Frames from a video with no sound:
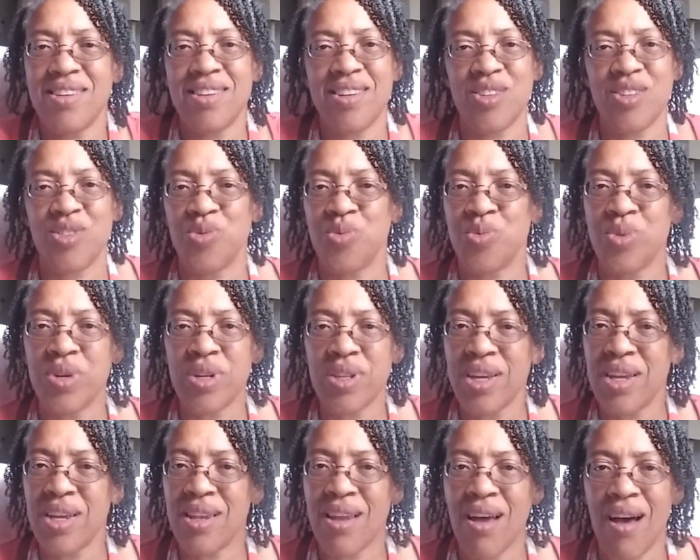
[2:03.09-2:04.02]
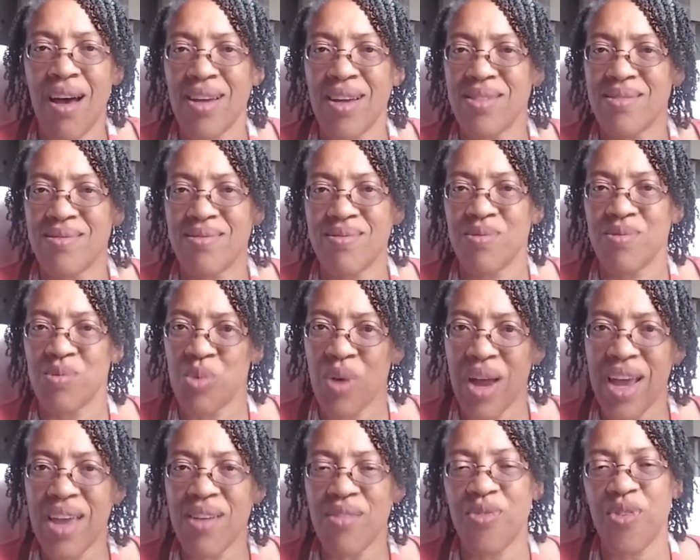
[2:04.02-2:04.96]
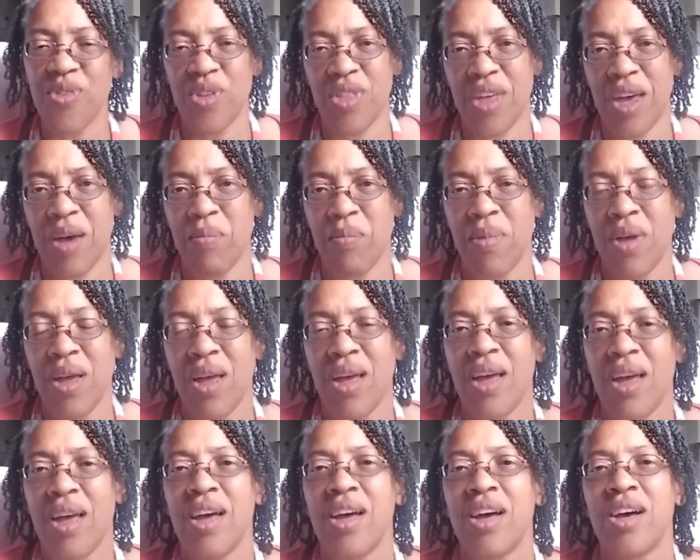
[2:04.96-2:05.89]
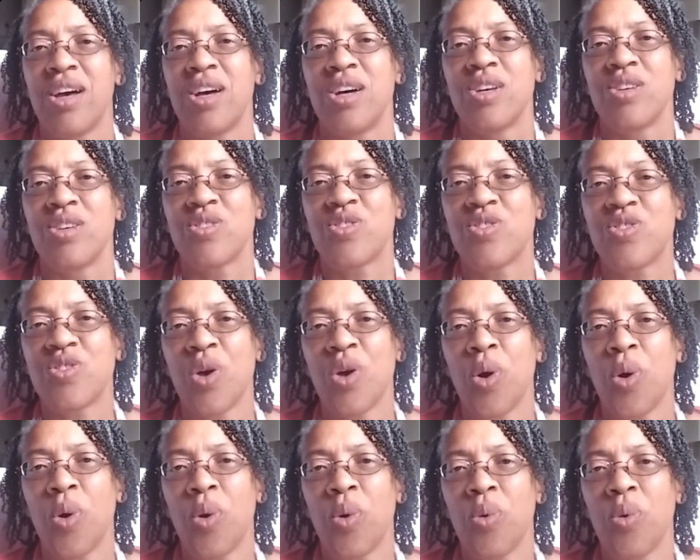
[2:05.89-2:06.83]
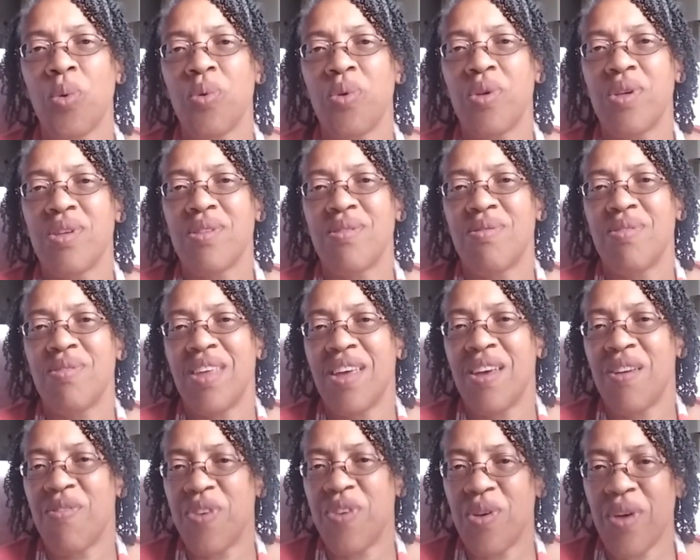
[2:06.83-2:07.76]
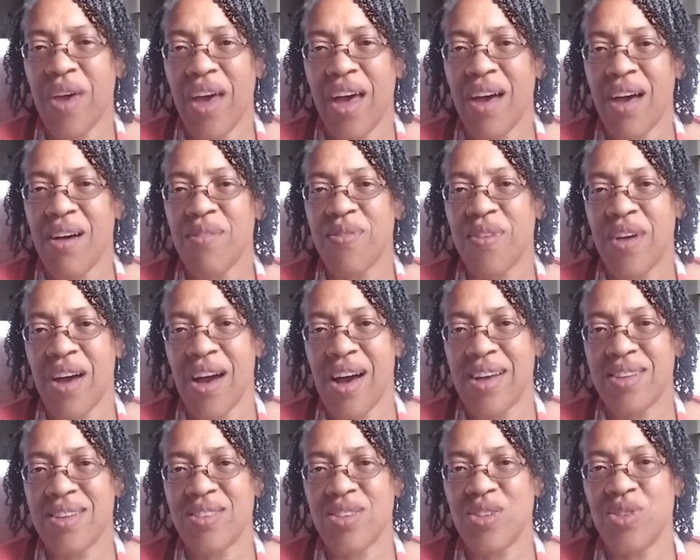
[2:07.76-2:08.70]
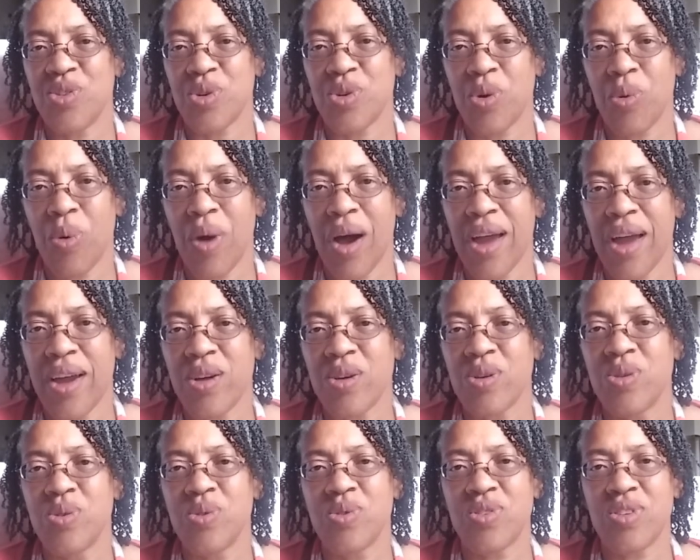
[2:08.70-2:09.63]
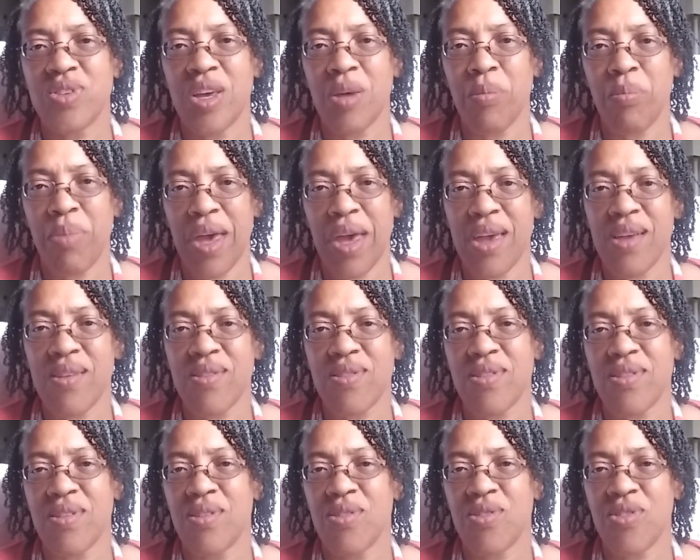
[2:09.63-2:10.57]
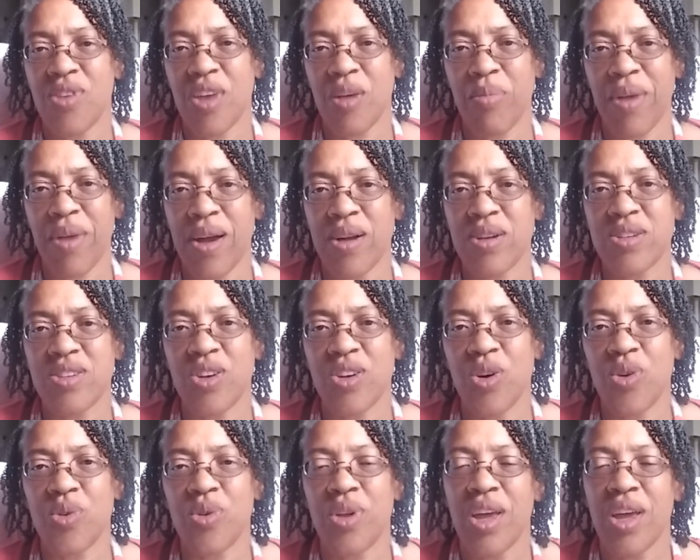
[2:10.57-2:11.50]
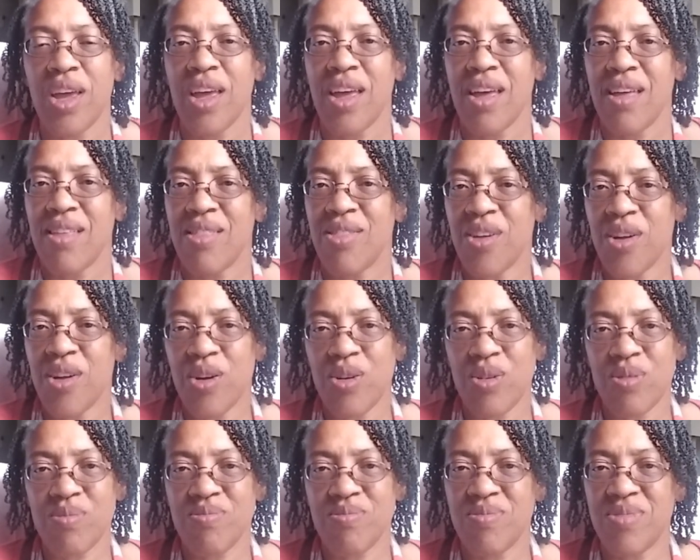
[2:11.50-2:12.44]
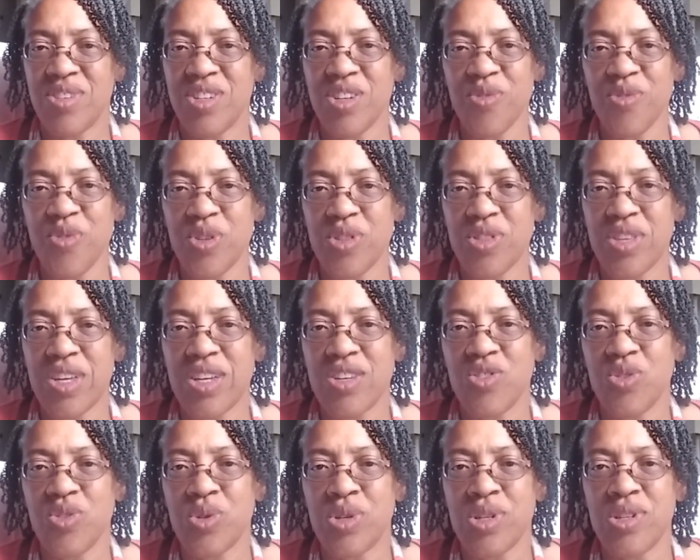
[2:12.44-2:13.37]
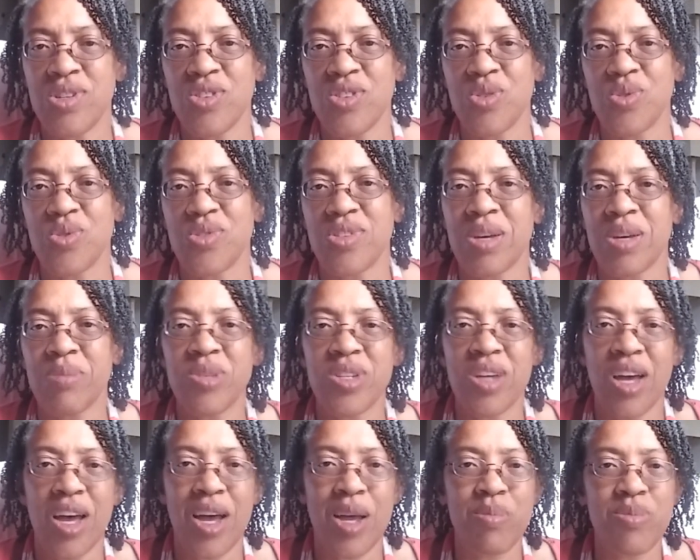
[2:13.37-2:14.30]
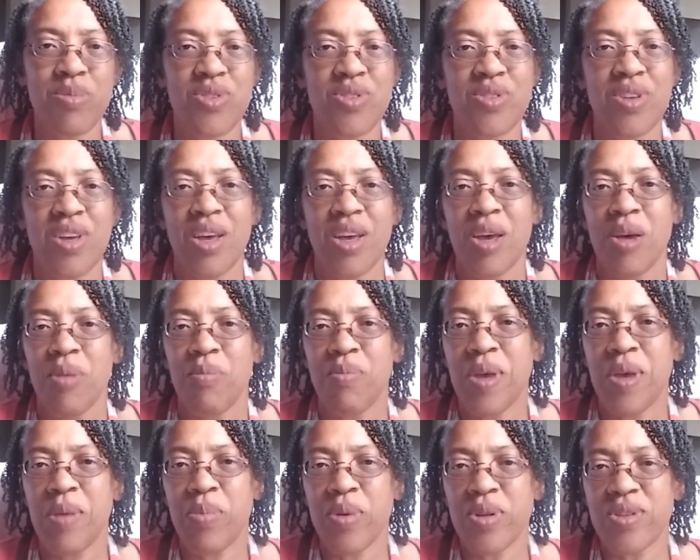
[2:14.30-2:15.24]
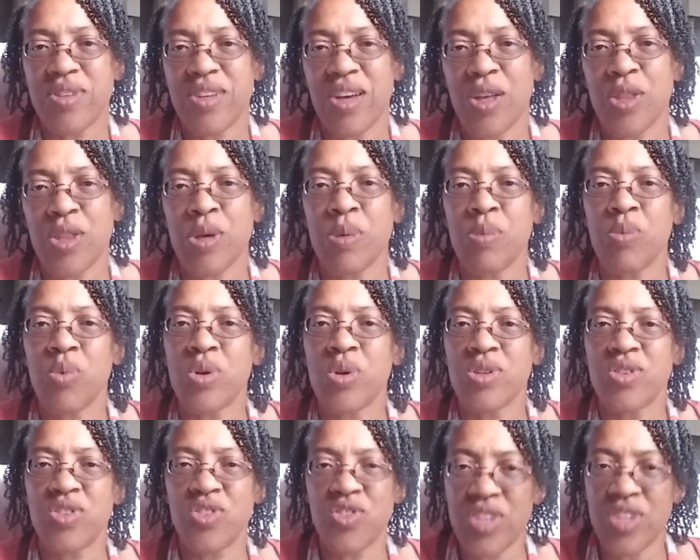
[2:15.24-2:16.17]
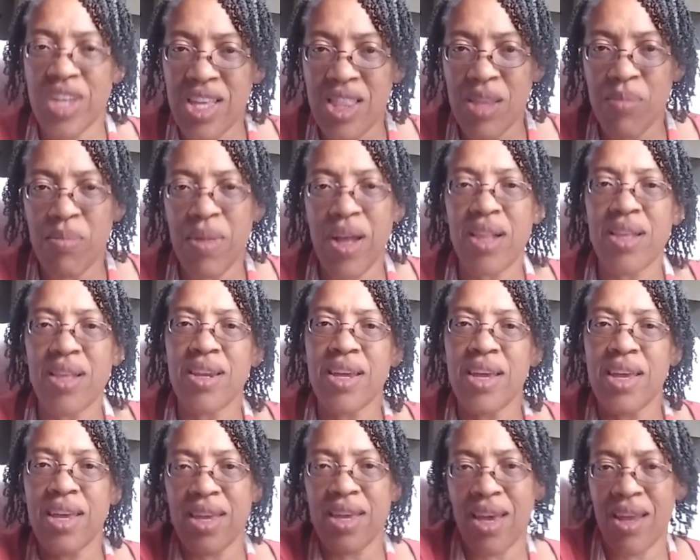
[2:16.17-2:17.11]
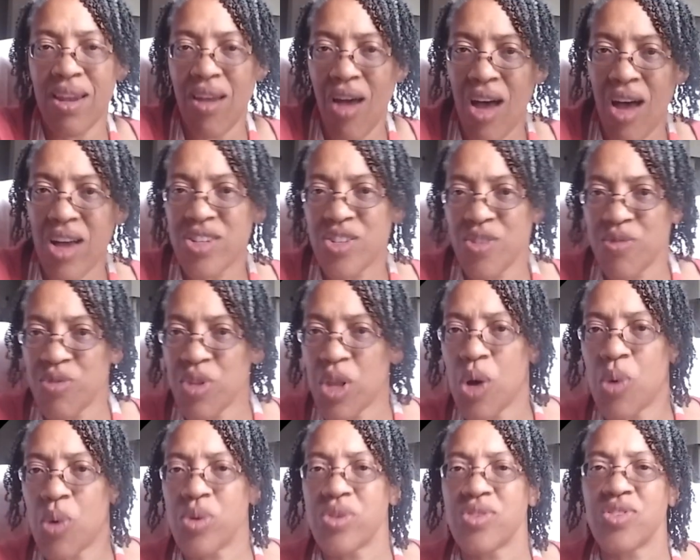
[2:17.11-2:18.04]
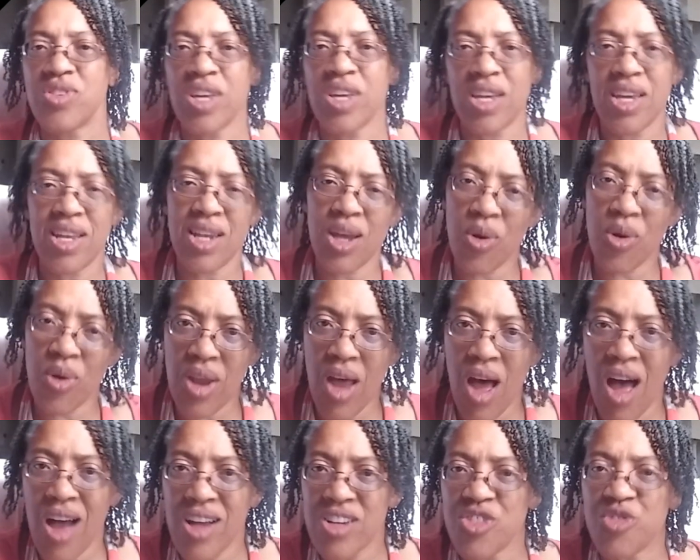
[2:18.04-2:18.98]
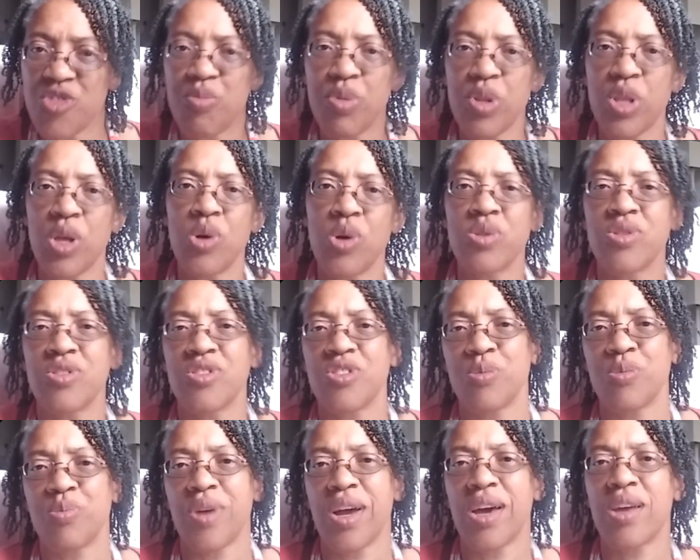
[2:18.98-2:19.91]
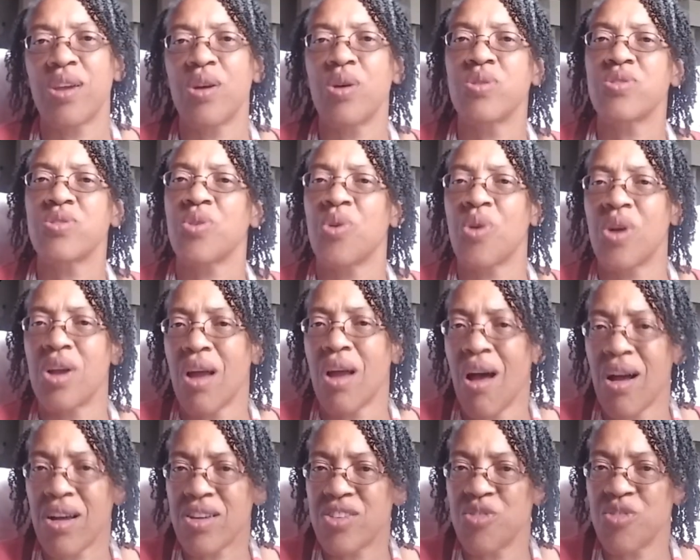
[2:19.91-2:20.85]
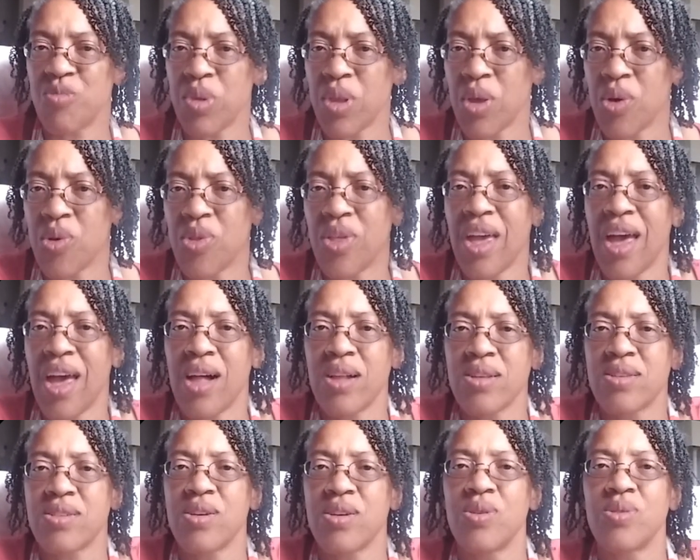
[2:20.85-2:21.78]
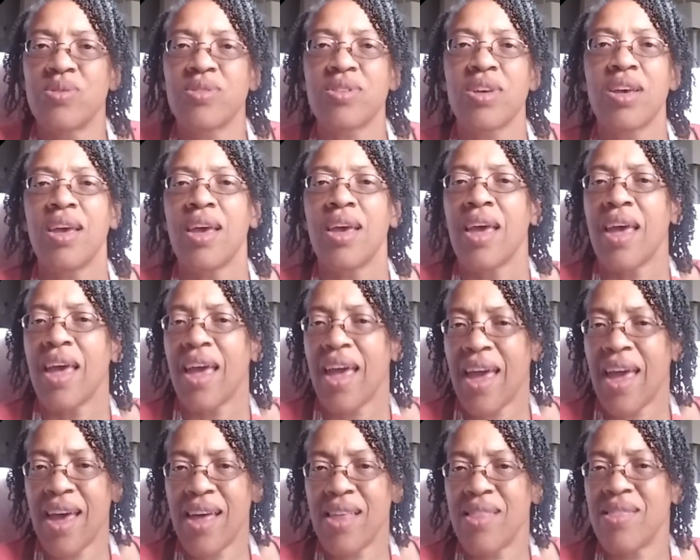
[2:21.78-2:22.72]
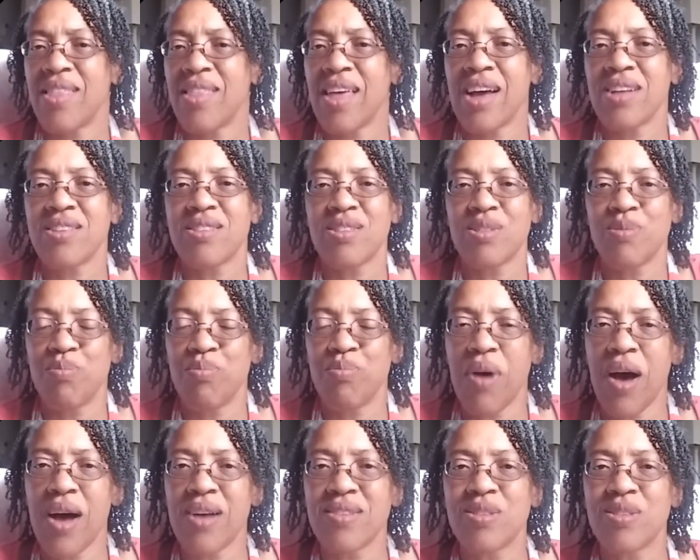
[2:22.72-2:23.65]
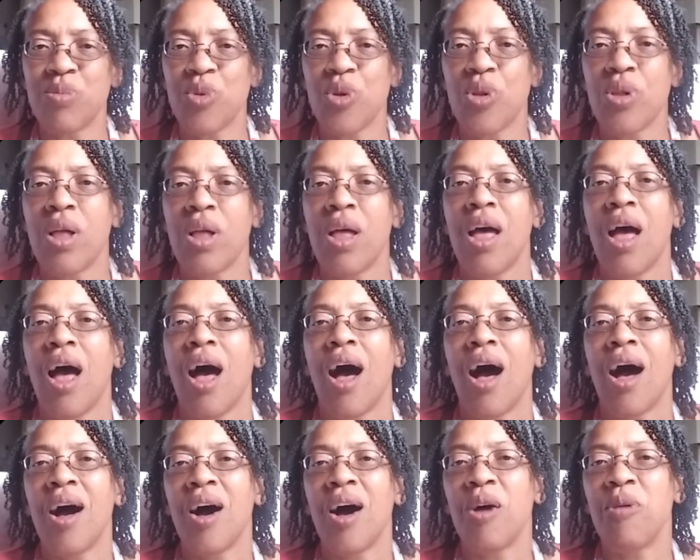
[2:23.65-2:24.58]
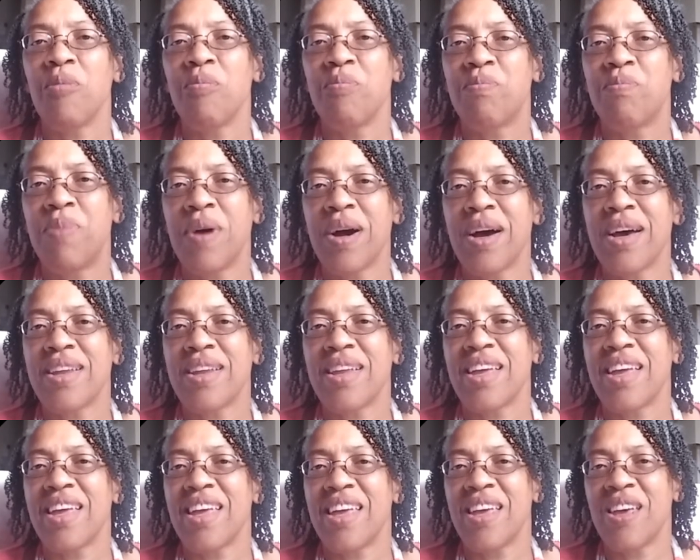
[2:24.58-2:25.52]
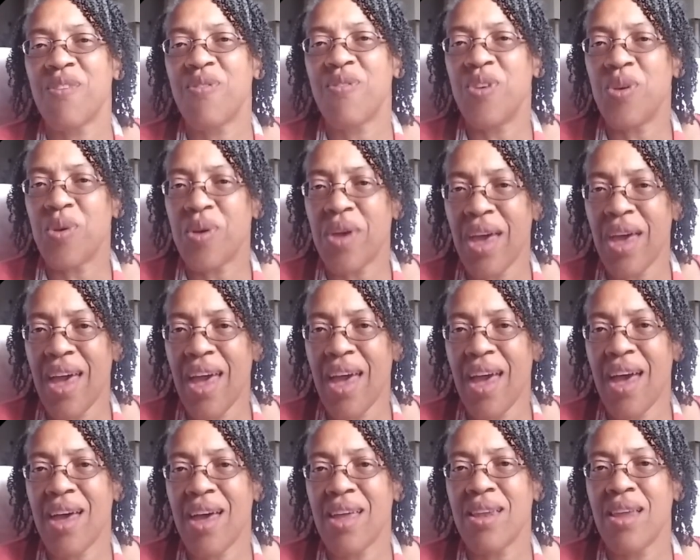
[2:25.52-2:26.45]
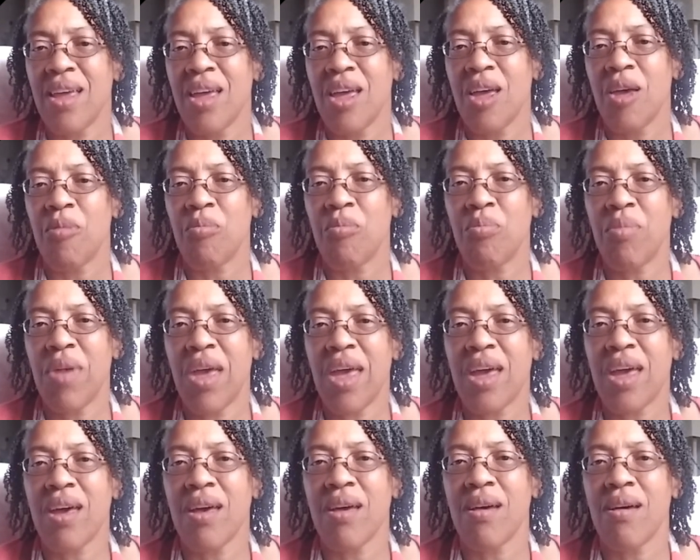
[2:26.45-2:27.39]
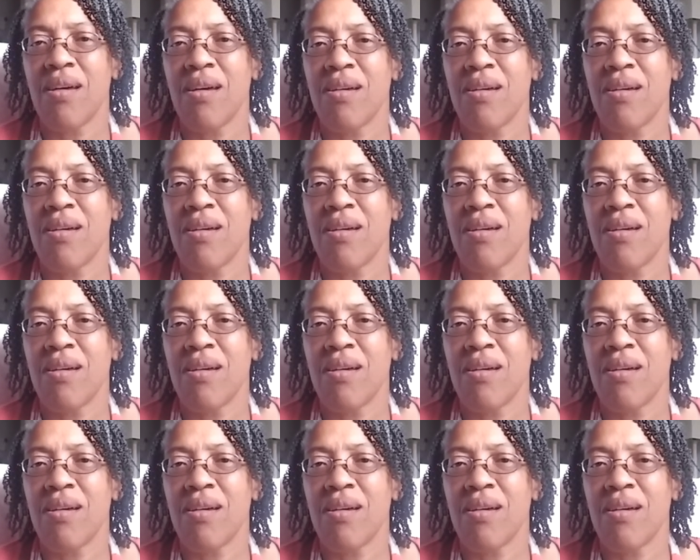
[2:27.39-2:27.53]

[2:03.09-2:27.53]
it's really not right for them. So if you have guys in your choir who sing bass, sing baritone, there are different things you can do. Sometimes people tell them, well, sing the melody an octave lower, sing, an octave below the sopranos or an octave below the altos. And that's possible. But if you can make